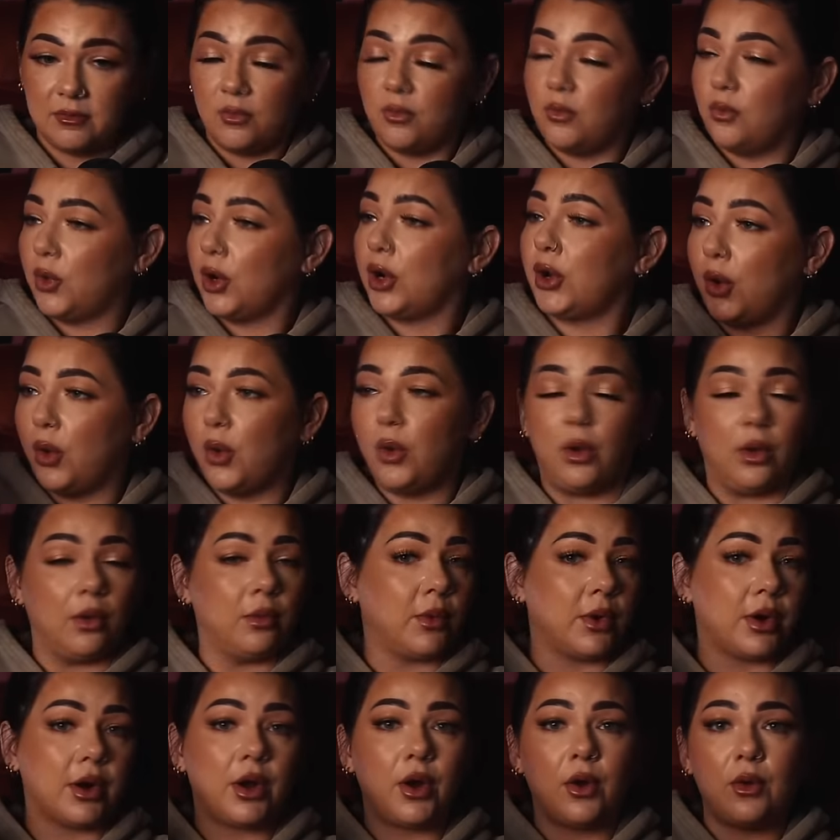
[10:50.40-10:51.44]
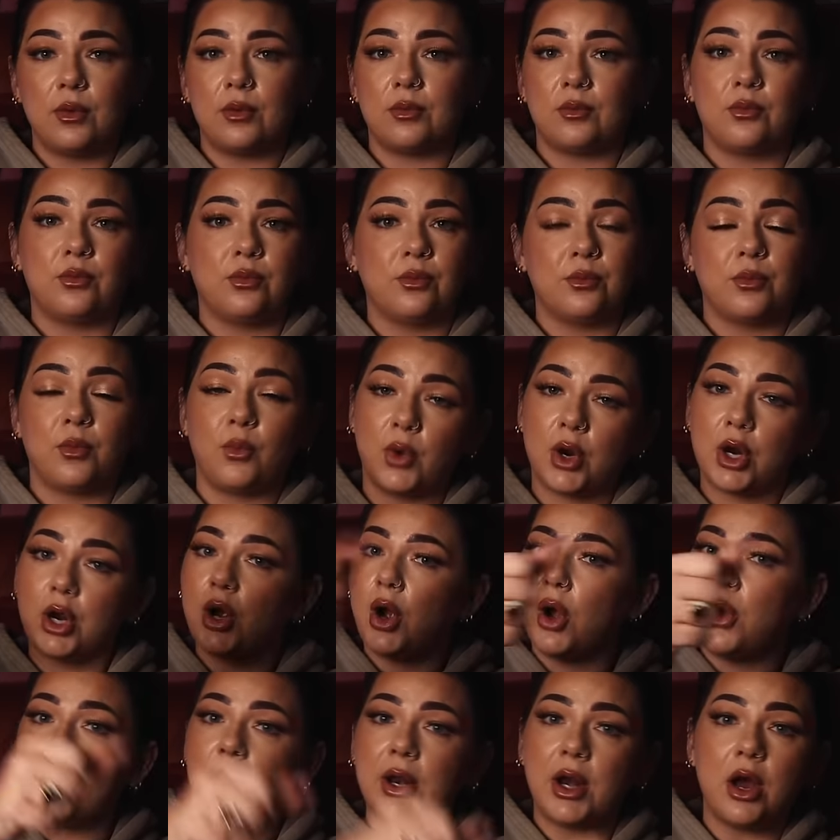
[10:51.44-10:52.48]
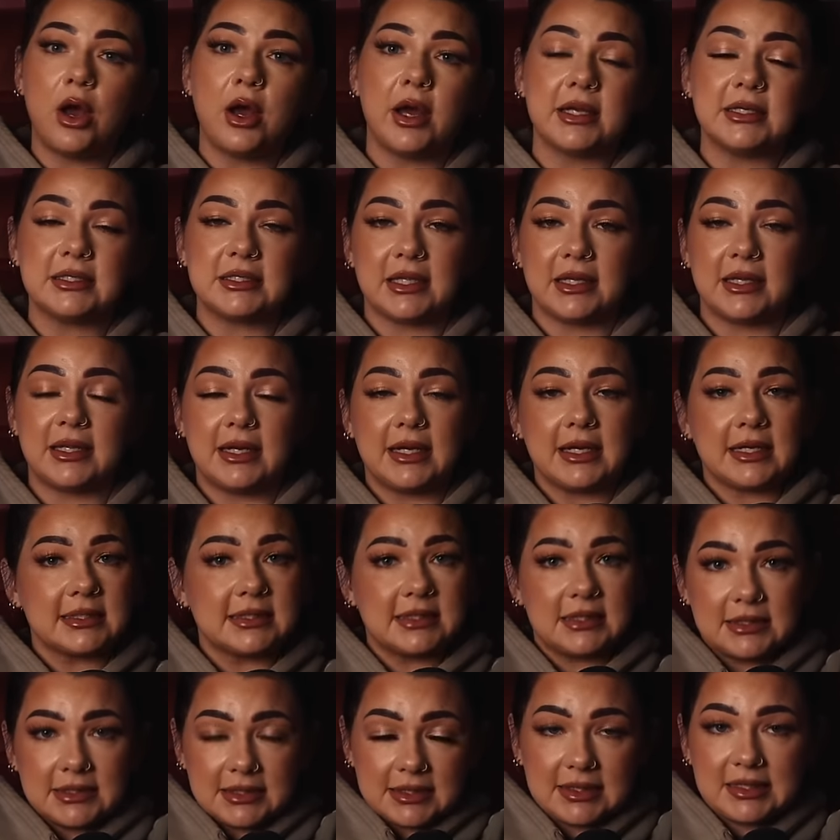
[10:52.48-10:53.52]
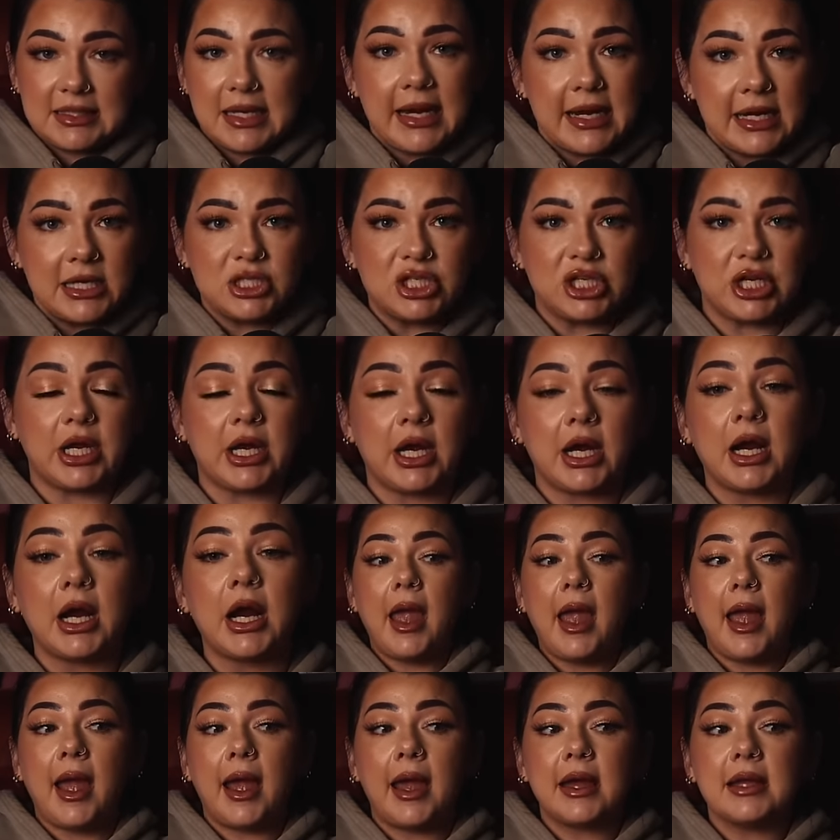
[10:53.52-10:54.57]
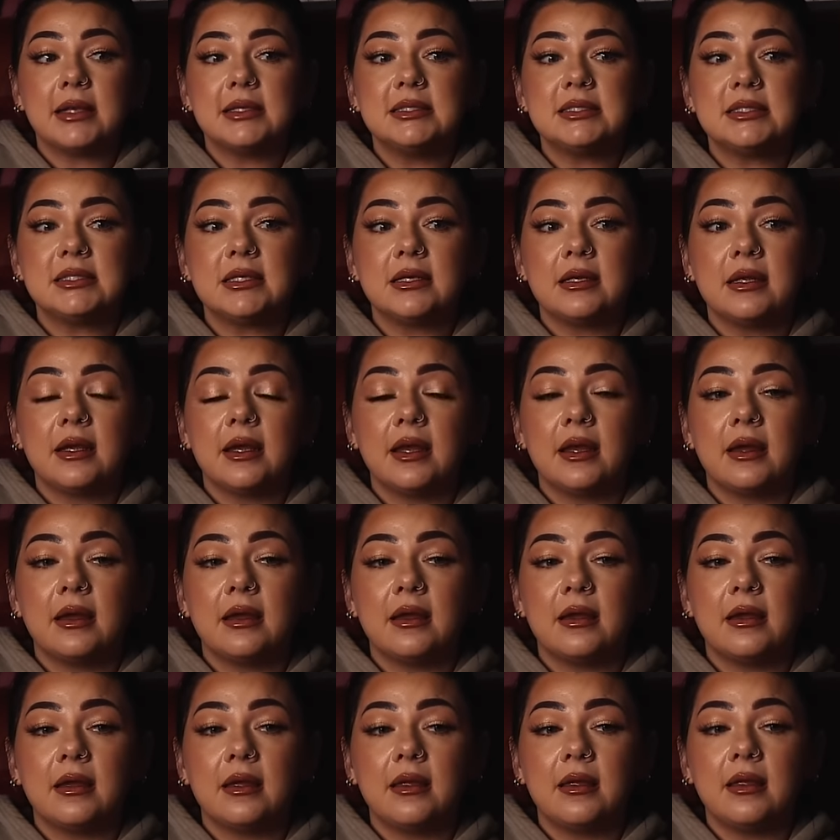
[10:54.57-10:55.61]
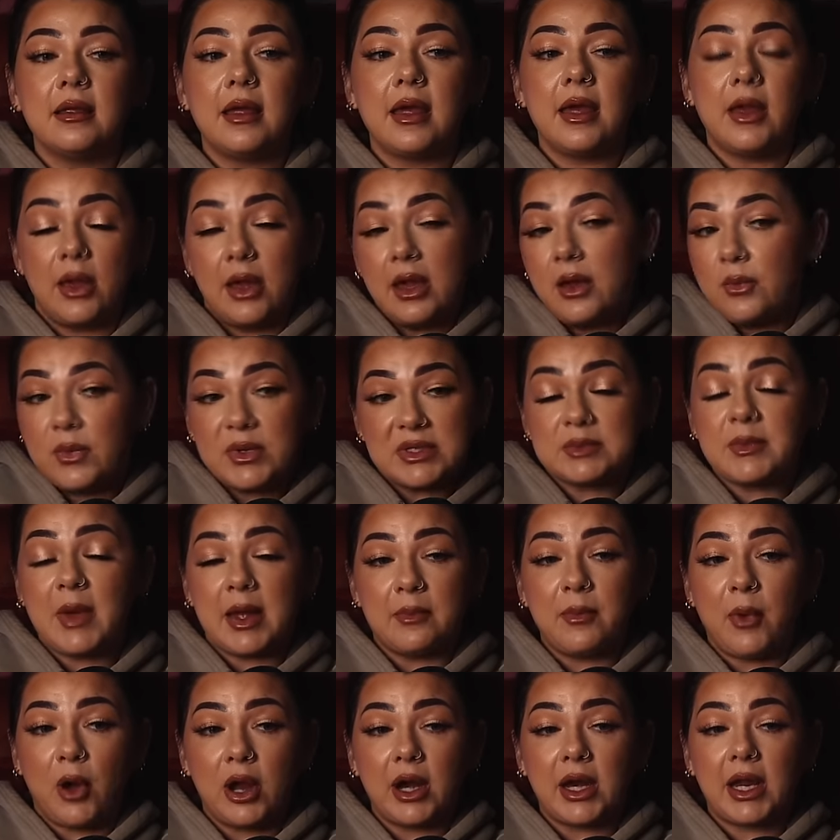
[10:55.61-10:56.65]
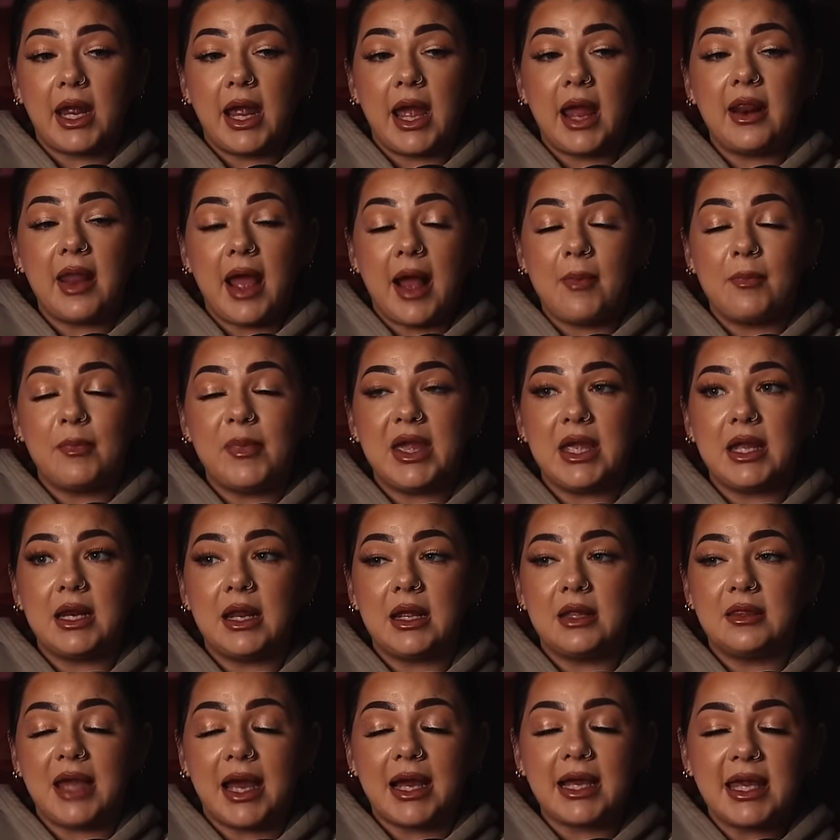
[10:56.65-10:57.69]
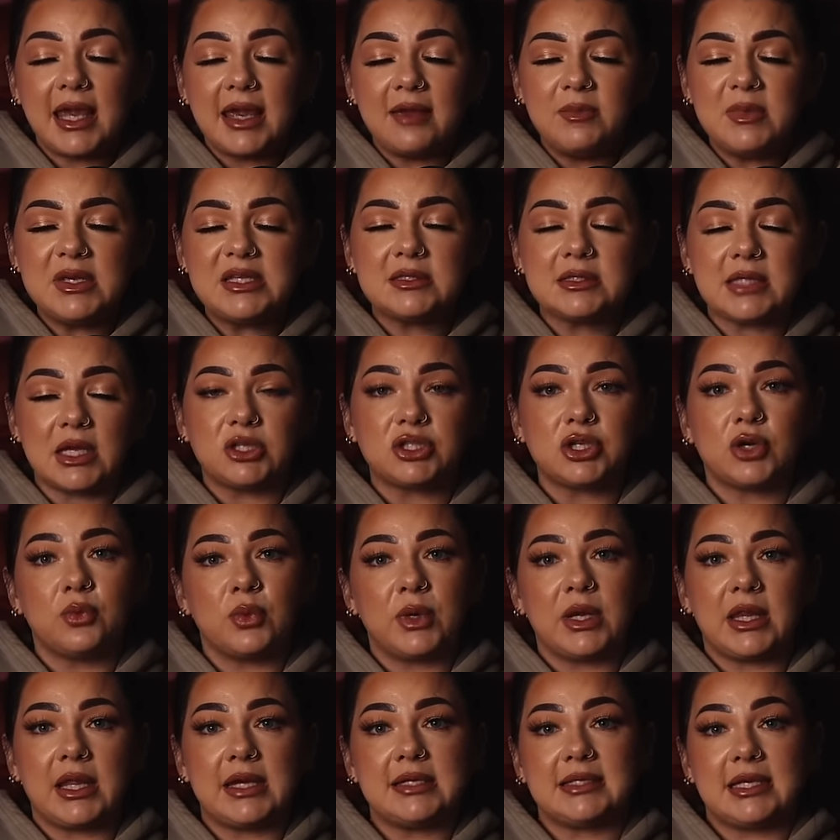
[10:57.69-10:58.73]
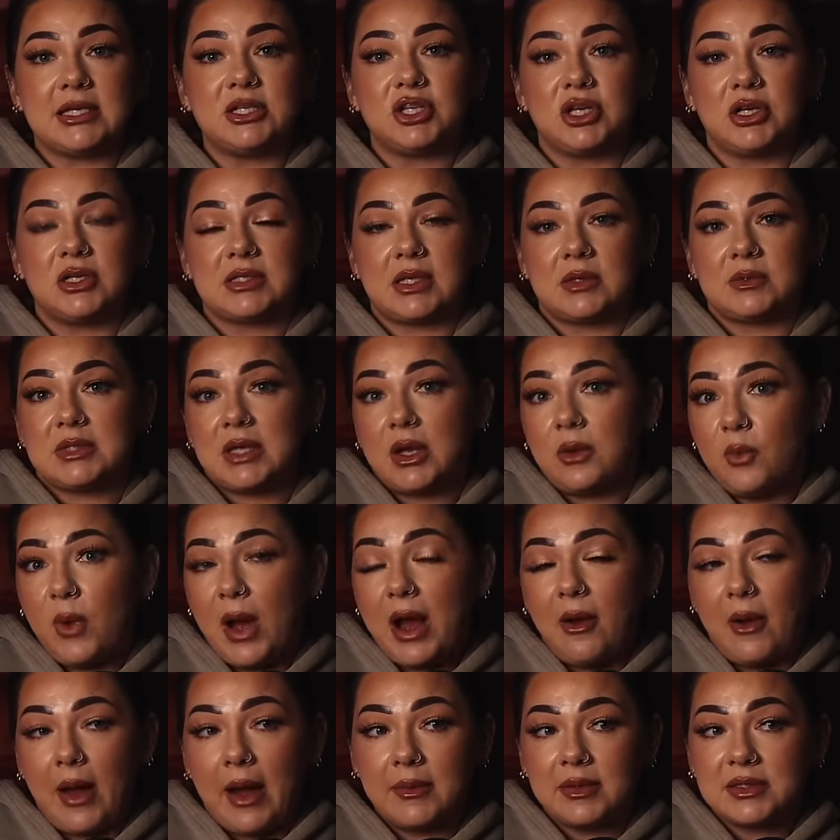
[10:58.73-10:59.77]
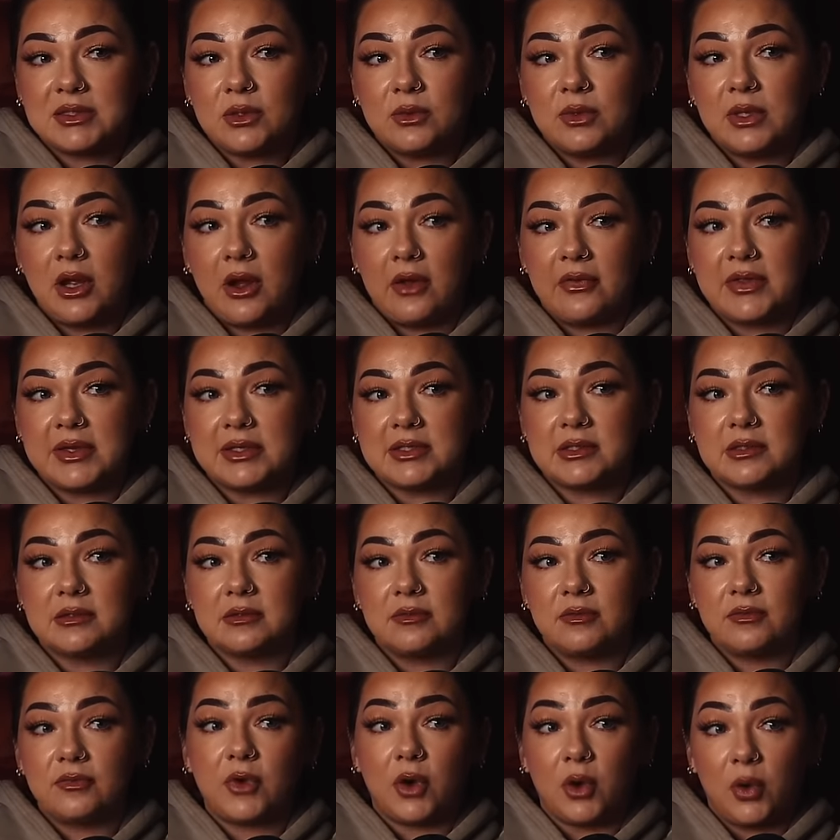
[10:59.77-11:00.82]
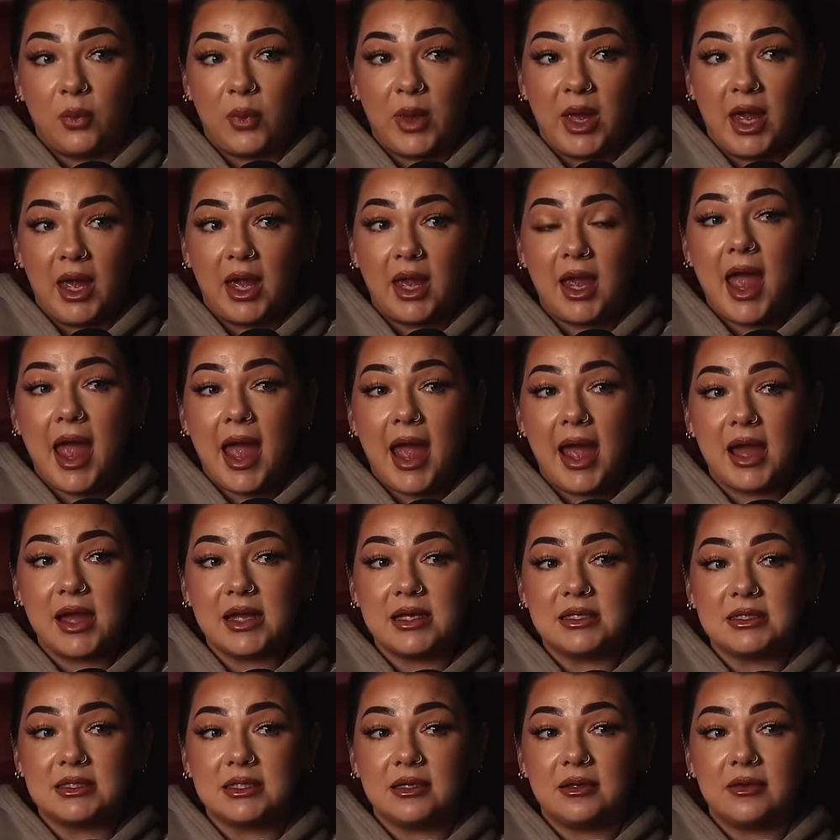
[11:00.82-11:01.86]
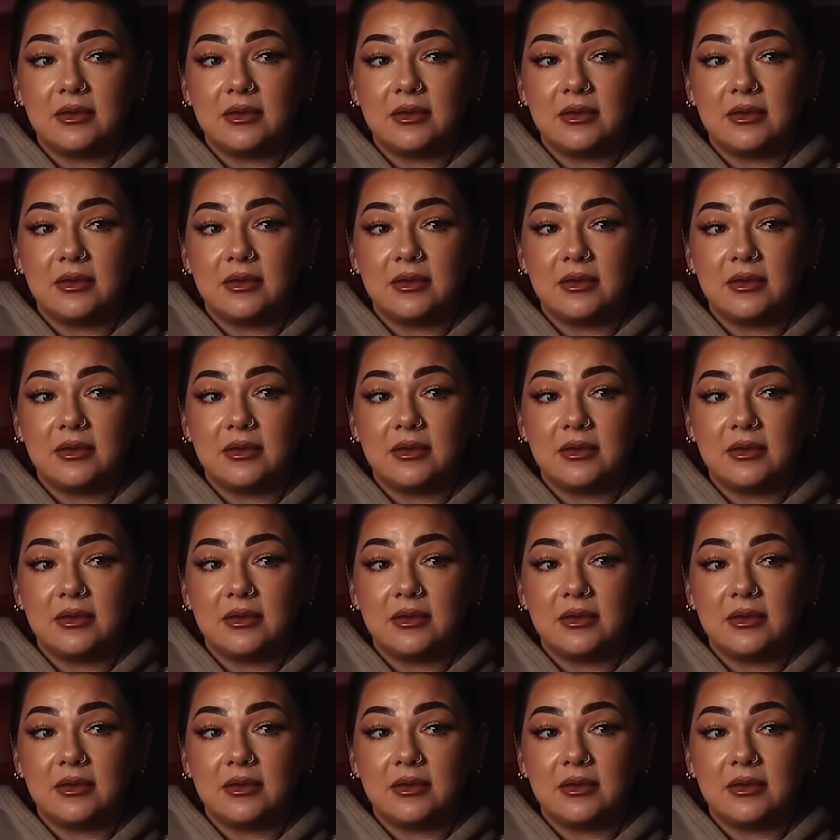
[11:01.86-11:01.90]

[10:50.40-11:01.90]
we're cool. We're going on to the next stage here. And it was my body. And that gave me such a realization, because I was like, wow, I was only on this for a week. And